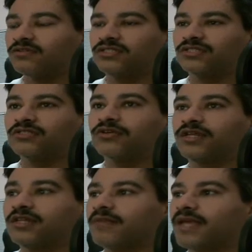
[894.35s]
just
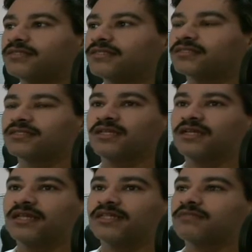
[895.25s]
learning the basics.
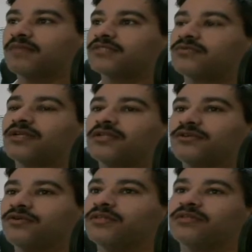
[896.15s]
That's the best way to
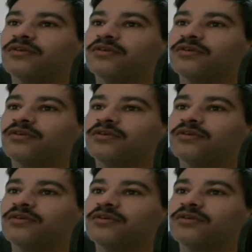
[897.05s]
do it.